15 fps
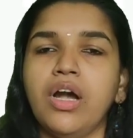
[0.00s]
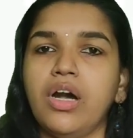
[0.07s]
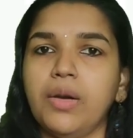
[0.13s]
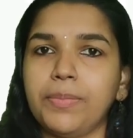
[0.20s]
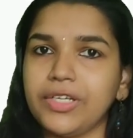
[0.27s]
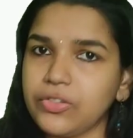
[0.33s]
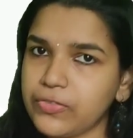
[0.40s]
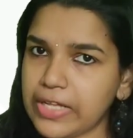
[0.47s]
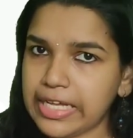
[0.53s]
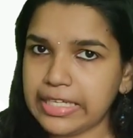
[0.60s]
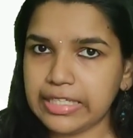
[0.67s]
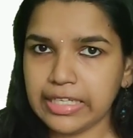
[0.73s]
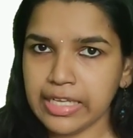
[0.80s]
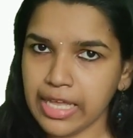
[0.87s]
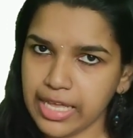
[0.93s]

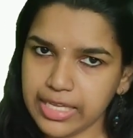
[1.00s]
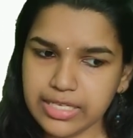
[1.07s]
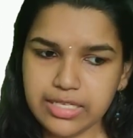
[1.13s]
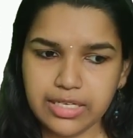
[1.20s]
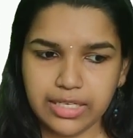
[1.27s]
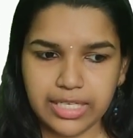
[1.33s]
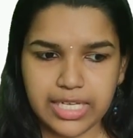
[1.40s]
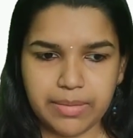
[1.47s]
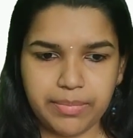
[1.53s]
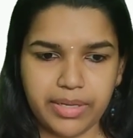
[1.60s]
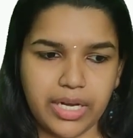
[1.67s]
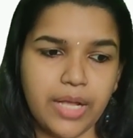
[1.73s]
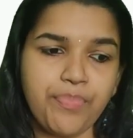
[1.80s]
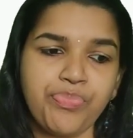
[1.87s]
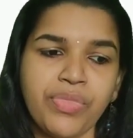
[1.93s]
prasarana and
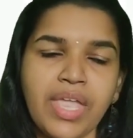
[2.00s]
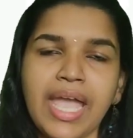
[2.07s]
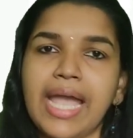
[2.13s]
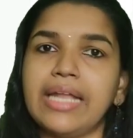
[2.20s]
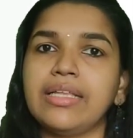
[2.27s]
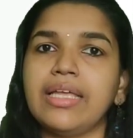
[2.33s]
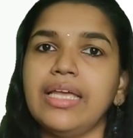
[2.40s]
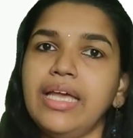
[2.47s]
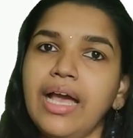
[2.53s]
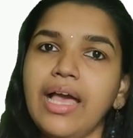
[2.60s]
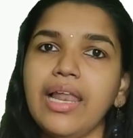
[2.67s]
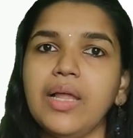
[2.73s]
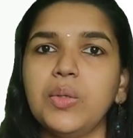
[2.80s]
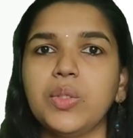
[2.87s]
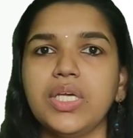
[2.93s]
gamana. And the
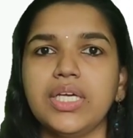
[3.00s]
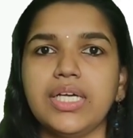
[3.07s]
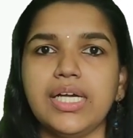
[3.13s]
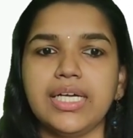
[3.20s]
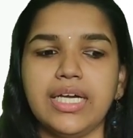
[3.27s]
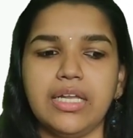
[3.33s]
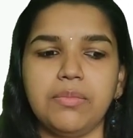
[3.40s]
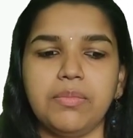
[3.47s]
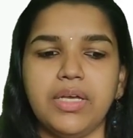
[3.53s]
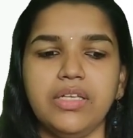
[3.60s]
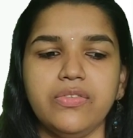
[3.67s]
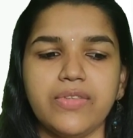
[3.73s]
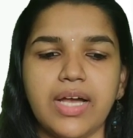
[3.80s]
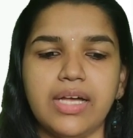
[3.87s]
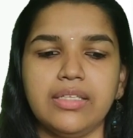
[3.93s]
ihalaukika
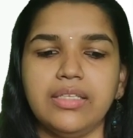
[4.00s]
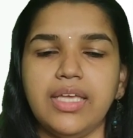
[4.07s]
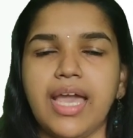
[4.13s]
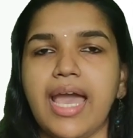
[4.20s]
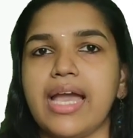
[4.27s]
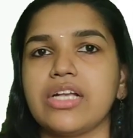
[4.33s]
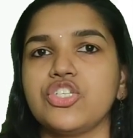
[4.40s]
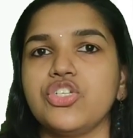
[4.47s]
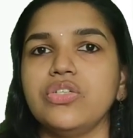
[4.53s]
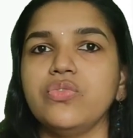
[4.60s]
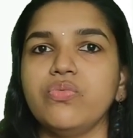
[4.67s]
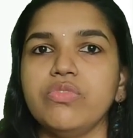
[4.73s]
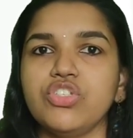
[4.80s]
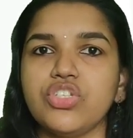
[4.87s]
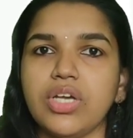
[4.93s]
karmas are the
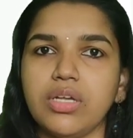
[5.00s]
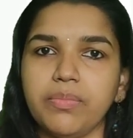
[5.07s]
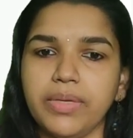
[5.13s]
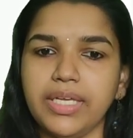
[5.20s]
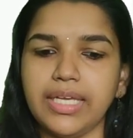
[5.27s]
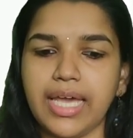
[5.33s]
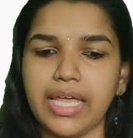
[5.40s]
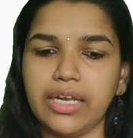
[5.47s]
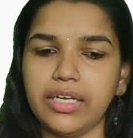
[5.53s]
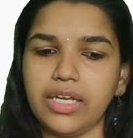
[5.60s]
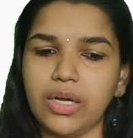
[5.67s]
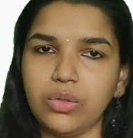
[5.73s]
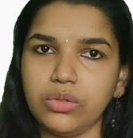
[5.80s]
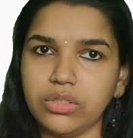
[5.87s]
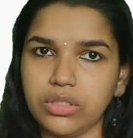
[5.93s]
actions which are being
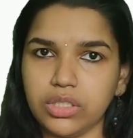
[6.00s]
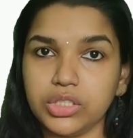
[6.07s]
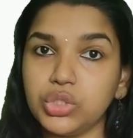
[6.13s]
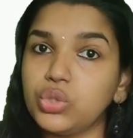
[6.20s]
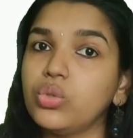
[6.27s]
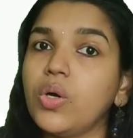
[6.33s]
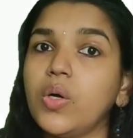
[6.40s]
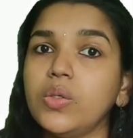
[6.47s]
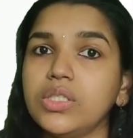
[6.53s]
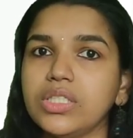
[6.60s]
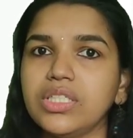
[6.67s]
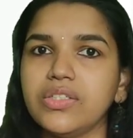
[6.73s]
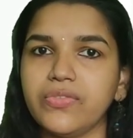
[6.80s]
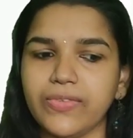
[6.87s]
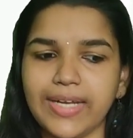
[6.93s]
carried out
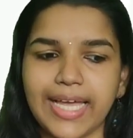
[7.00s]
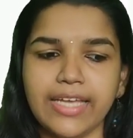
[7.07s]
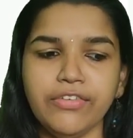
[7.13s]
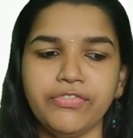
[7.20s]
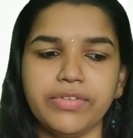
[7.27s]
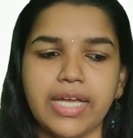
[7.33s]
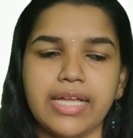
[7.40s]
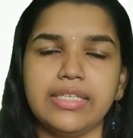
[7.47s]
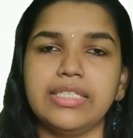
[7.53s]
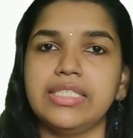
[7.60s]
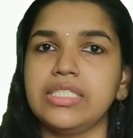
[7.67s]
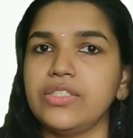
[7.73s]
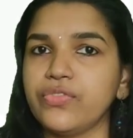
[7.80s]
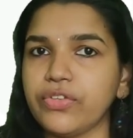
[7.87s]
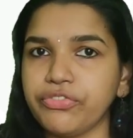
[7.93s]
throughout his life, and
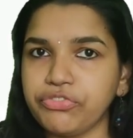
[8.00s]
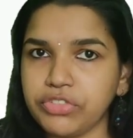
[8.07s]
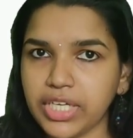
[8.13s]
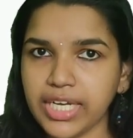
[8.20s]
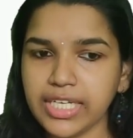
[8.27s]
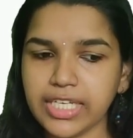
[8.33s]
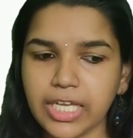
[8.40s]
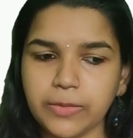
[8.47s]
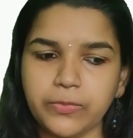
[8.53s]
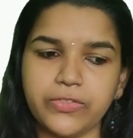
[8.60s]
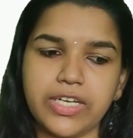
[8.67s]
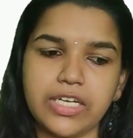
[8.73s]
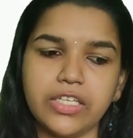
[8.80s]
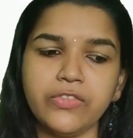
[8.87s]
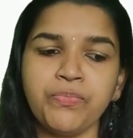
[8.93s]
it is of three
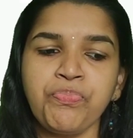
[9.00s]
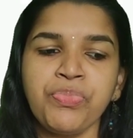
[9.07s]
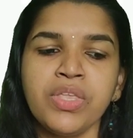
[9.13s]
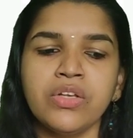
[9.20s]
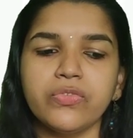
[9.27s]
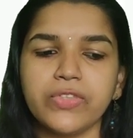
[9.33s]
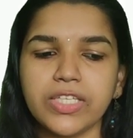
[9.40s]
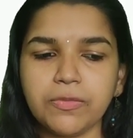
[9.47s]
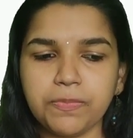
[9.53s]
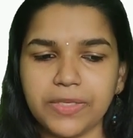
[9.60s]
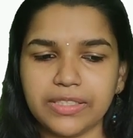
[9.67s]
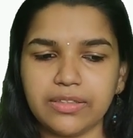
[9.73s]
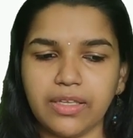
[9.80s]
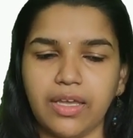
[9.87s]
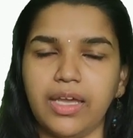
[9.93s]
types, that is sat
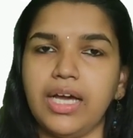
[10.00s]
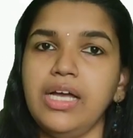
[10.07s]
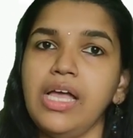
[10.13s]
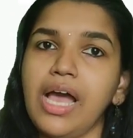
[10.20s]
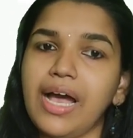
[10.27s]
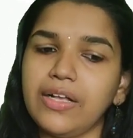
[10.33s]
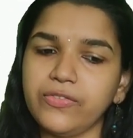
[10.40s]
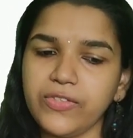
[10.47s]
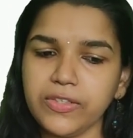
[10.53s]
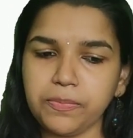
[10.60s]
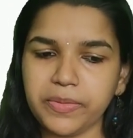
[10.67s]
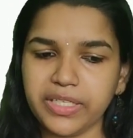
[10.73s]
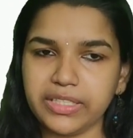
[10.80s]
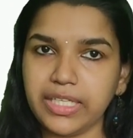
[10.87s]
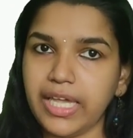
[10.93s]
pratyaya,
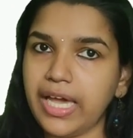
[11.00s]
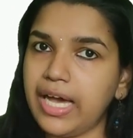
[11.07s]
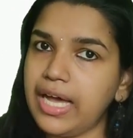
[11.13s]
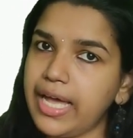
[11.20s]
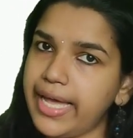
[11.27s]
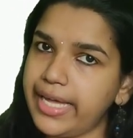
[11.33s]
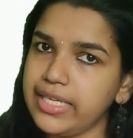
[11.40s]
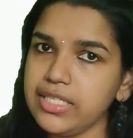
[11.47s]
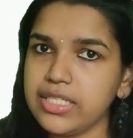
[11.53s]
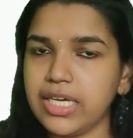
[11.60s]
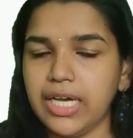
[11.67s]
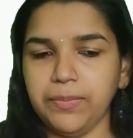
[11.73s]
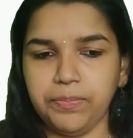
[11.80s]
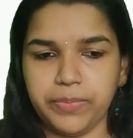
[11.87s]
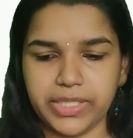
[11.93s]
asat pratyaya and
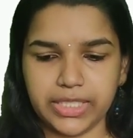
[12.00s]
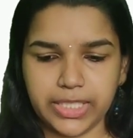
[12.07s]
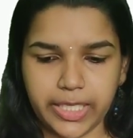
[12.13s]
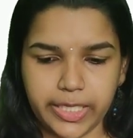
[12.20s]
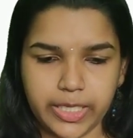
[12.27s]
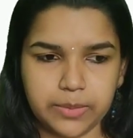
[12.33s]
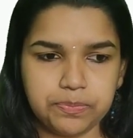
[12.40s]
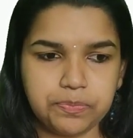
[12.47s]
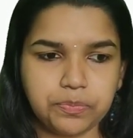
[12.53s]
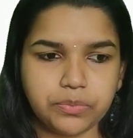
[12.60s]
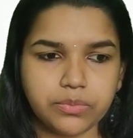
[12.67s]
apratyaya.